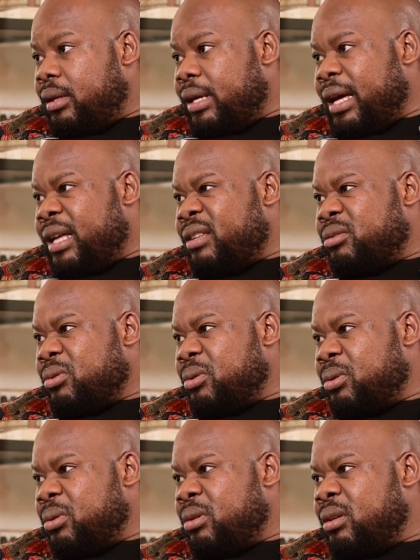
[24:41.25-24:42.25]
yeah
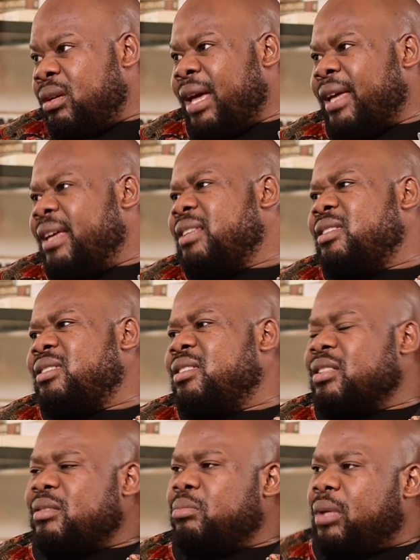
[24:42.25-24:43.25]
so i guess it's
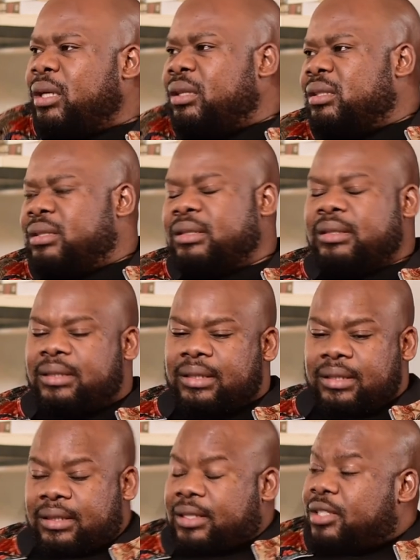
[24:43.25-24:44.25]
just me it's, it's,
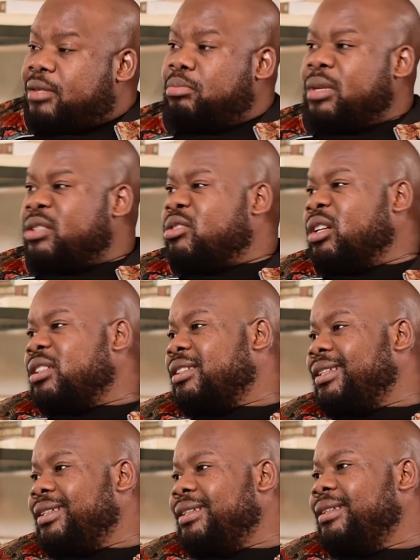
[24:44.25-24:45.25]
it's just me it's not
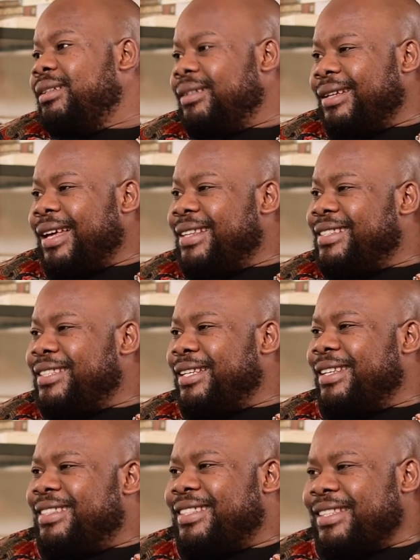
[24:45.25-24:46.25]
really yeah it's,
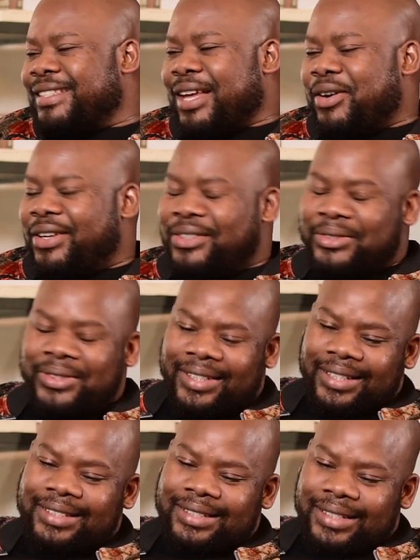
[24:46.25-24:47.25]
okay. it's, it's how i do
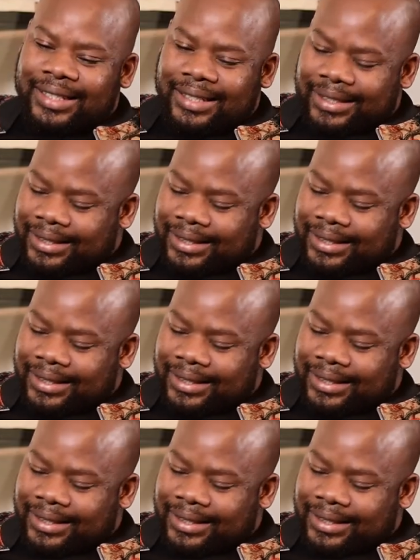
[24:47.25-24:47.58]
things yeah